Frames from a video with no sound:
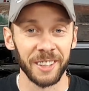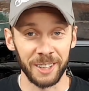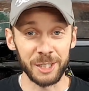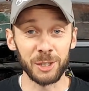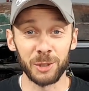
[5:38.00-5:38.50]

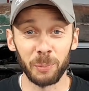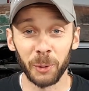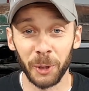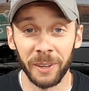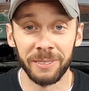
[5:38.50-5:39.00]
This is the
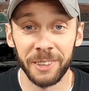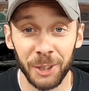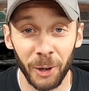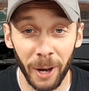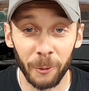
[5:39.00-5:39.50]
point in the
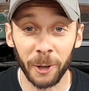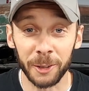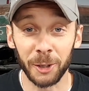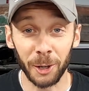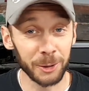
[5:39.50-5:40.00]
video I want to
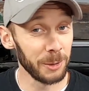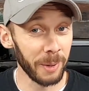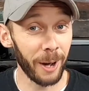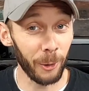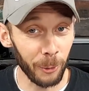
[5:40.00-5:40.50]
talk to you
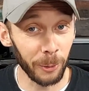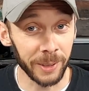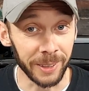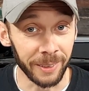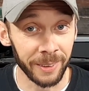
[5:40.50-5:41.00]
about
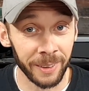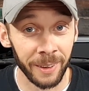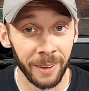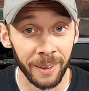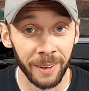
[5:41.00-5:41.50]
hoarding.
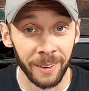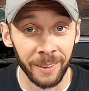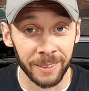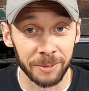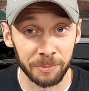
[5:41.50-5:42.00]

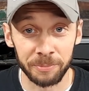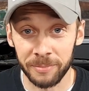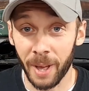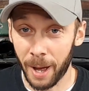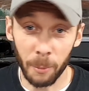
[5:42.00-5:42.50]

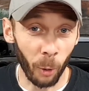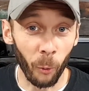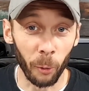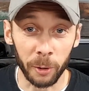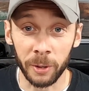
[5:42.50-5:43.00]
I'm a
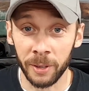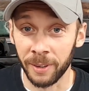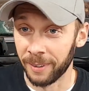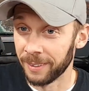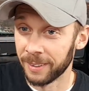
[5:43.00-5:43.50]
hoarder.
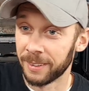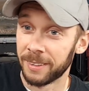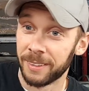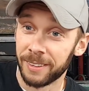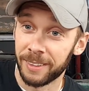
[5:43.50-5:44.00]

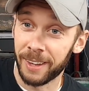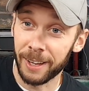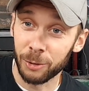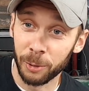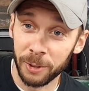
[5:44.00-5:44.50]

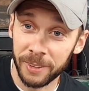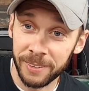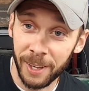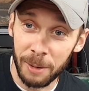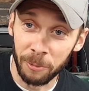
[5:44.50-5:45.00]
That's where
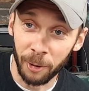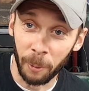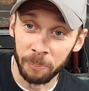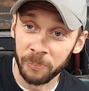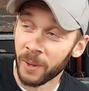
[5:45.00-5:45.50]
this came
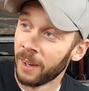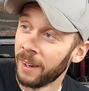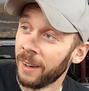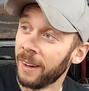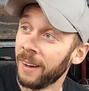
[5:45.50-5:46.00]
from.
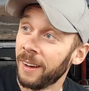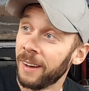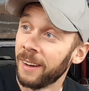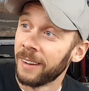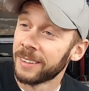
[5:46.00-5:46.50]

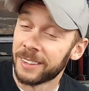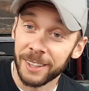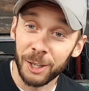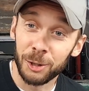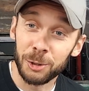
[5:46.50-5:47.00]
To
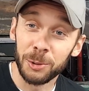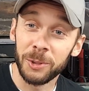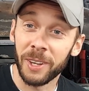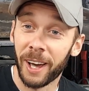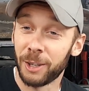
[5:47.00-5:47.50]
tell you the
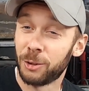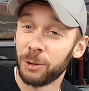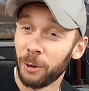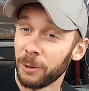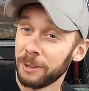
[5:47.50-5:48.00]
truth, I
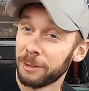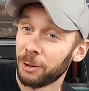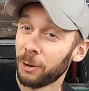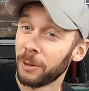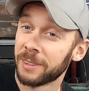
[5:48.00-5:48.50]
don't even
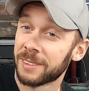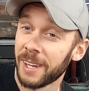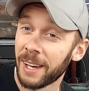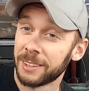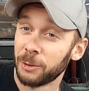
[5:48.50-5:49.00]
know
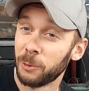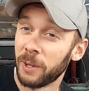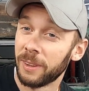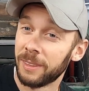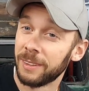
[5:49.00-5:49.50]
exactly
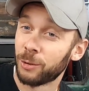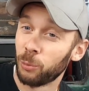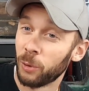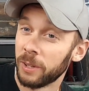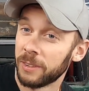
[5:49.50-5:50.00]
what this
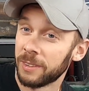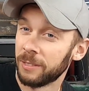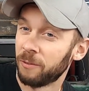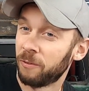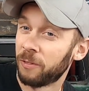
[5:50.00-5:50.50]
was at
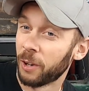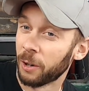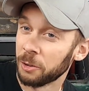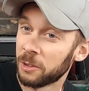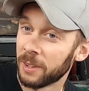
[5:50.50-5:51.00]

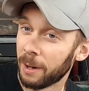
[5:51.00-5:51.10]
first.